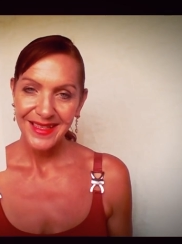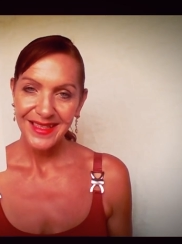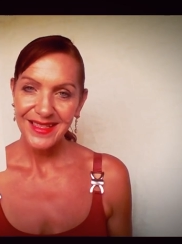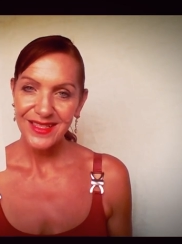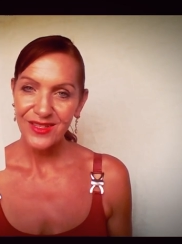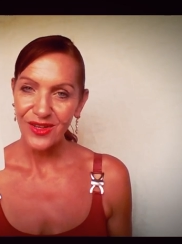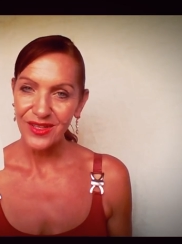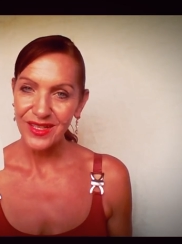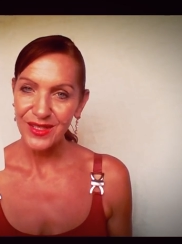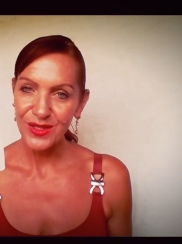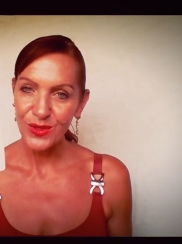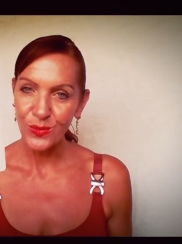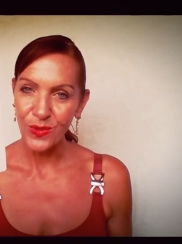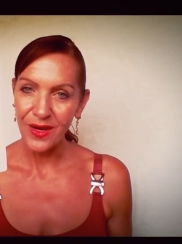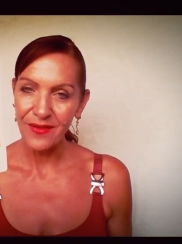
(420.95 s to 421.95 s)
There's no need
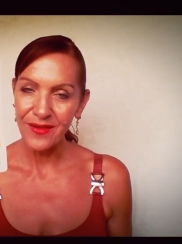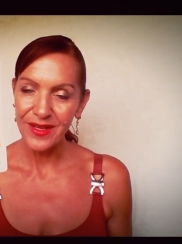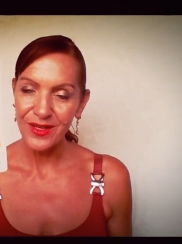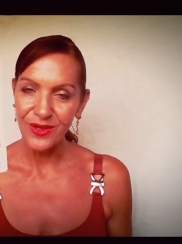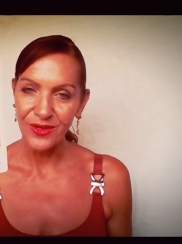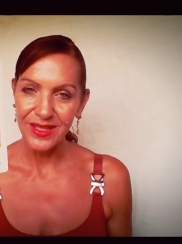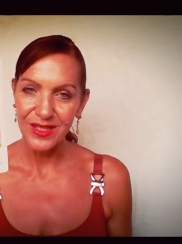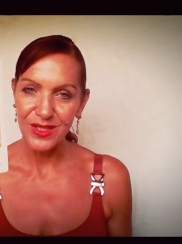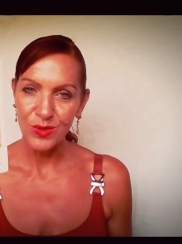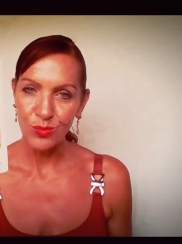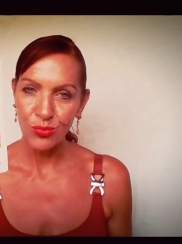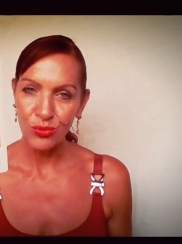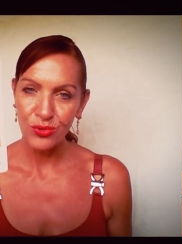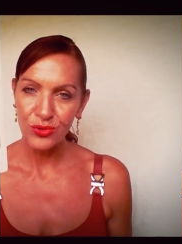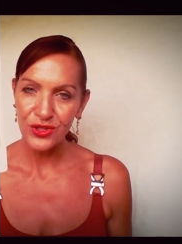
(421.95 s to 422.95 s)
to worry, no need to
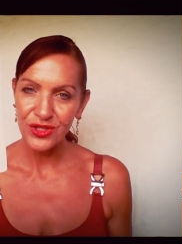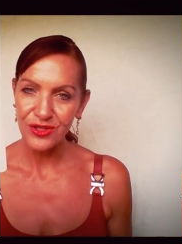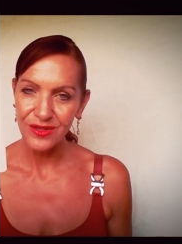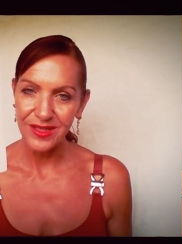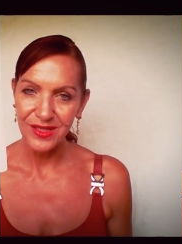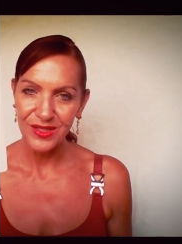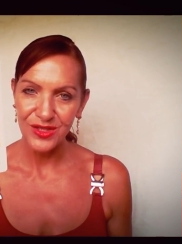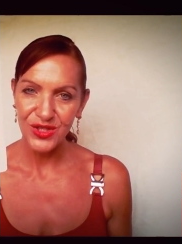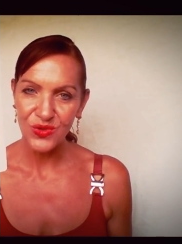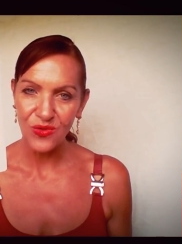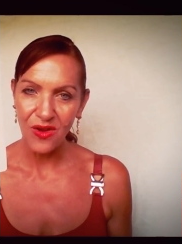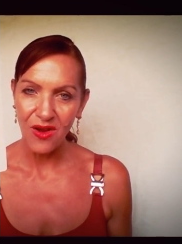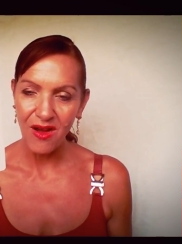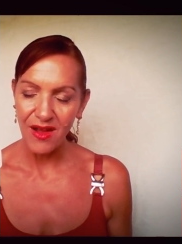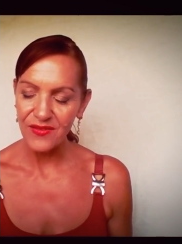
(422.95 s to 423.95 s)
push, no need to
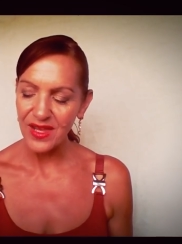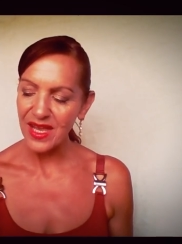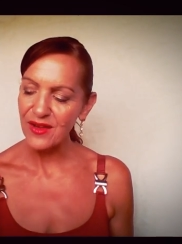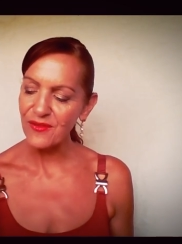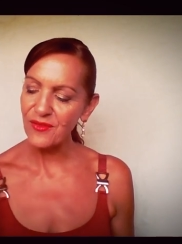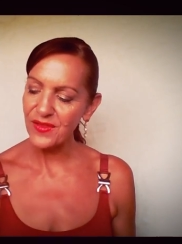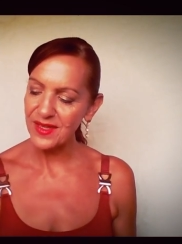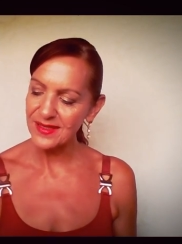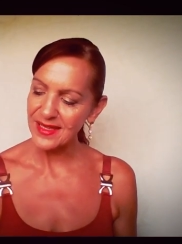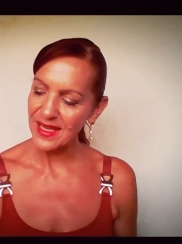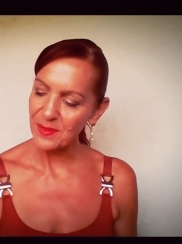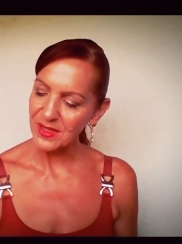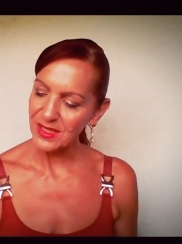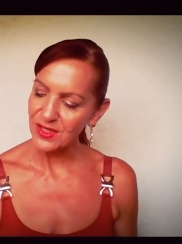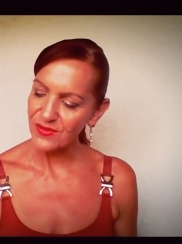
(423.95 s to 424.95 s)
strive. Everything's
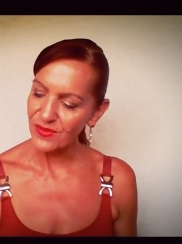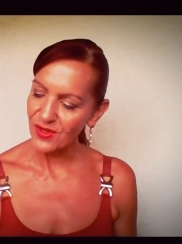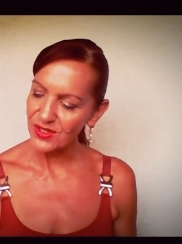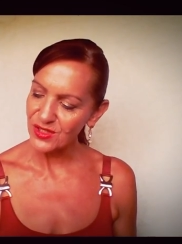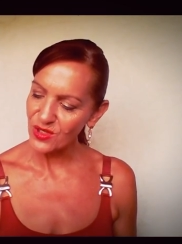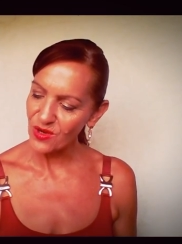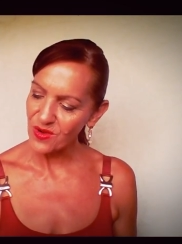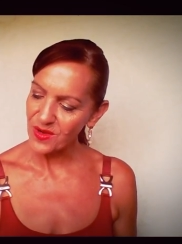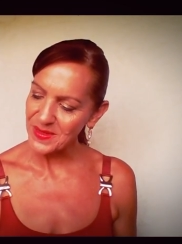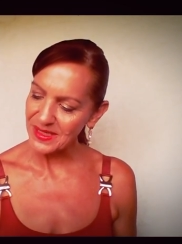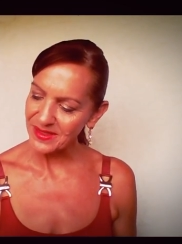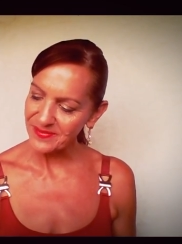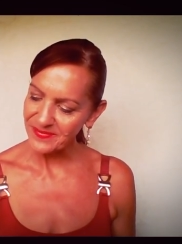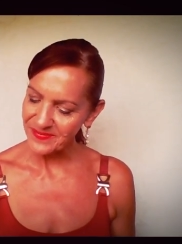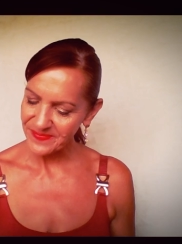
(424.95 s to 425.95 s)
happening in divine
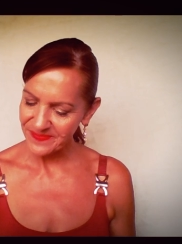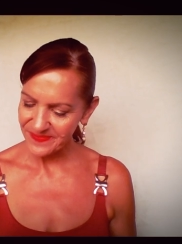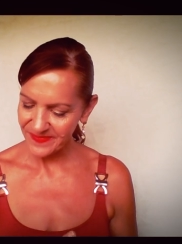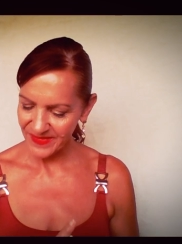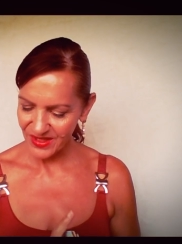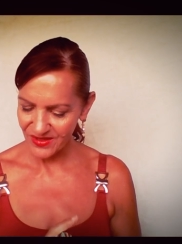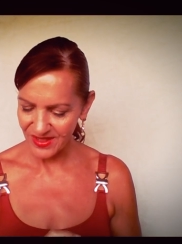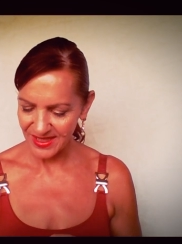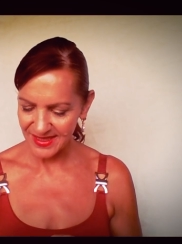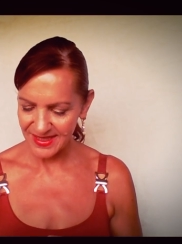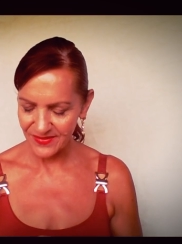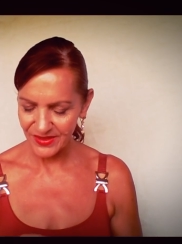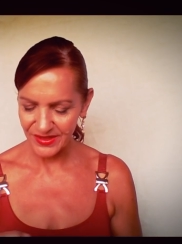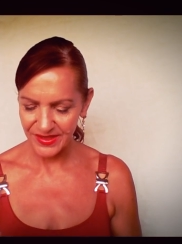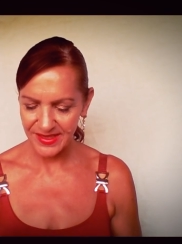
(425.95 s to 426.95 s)
timing. All right, let's
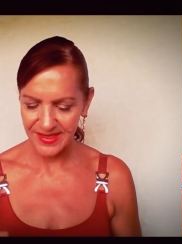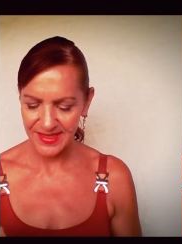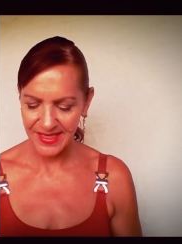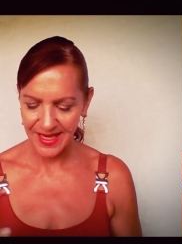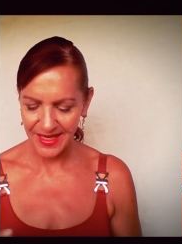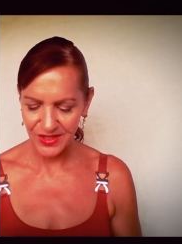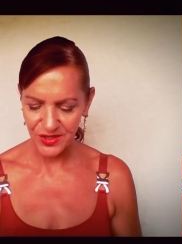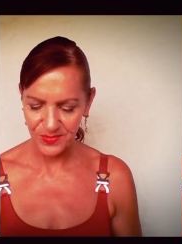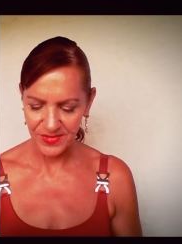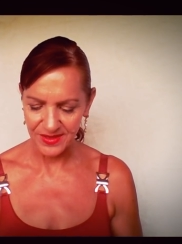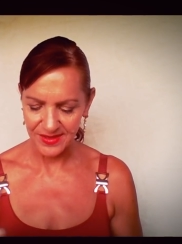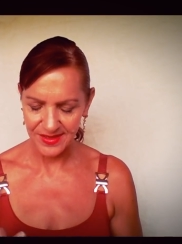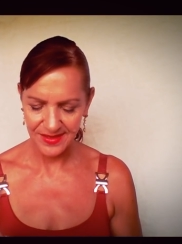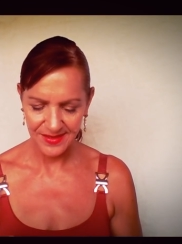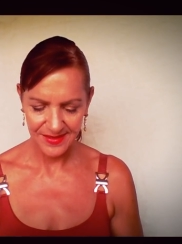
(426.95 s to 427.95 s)
have a look at this
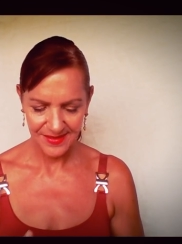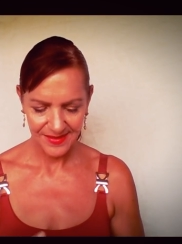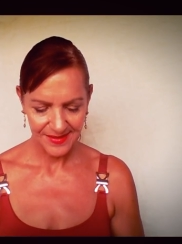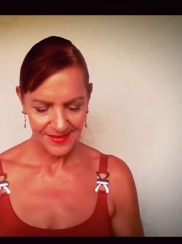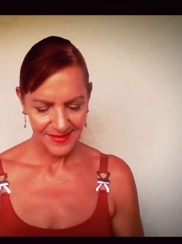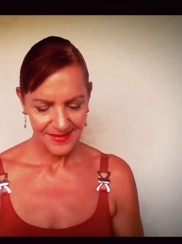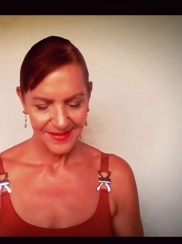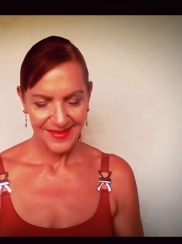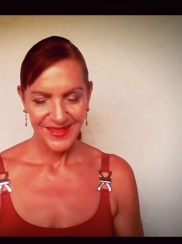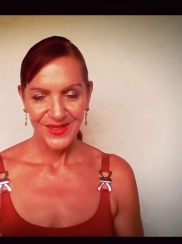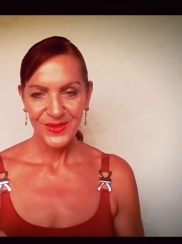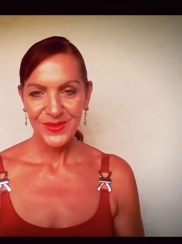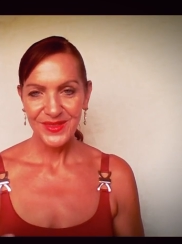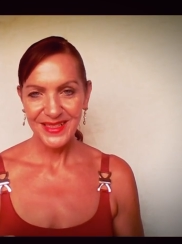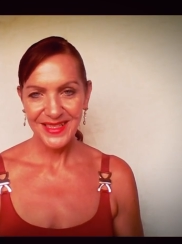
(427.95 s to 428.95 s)
attachment.
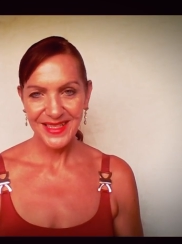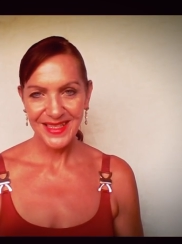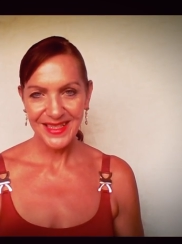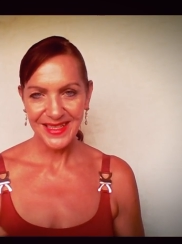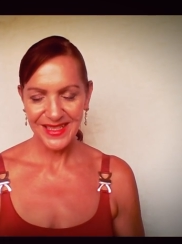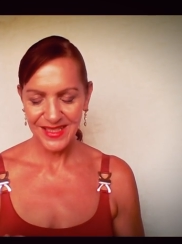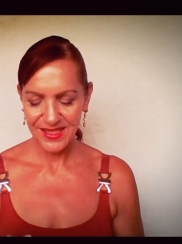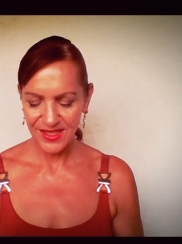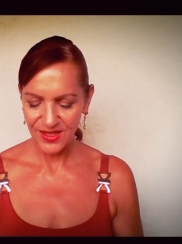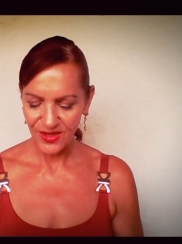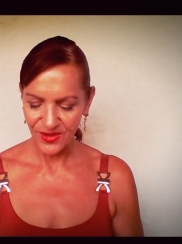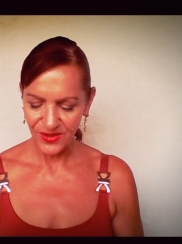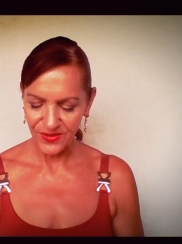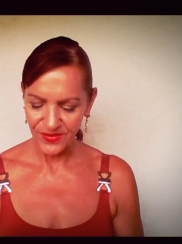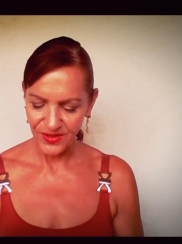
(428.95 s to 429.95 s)
What is it you need to
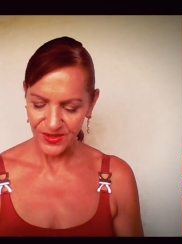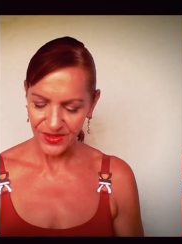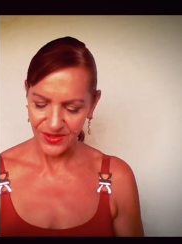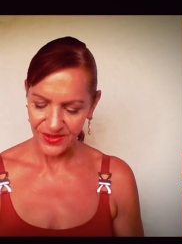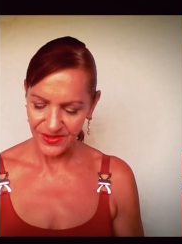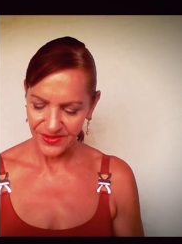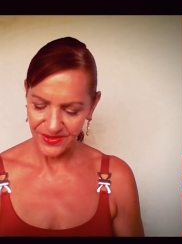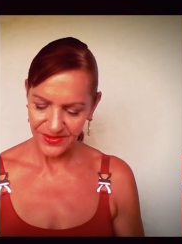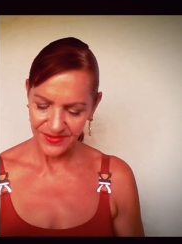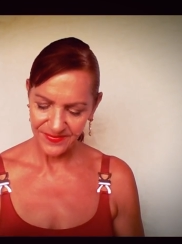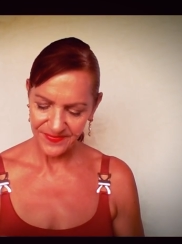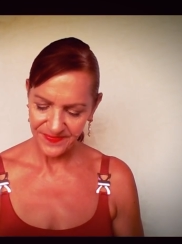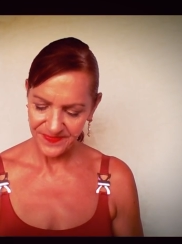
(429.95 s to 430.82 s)
know, Virgo?